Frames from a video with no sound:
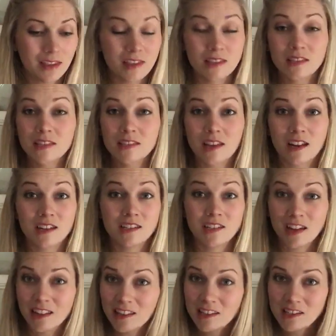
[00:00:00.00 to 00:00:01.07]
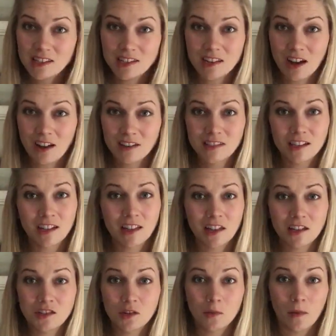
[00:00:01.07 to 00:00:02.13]
This is going to gently detox and
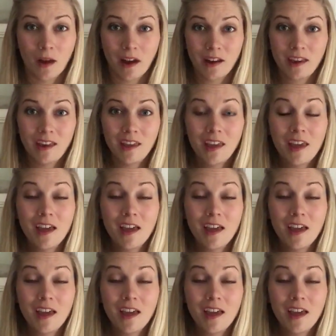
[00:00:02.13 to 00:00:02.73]
cleanse your body.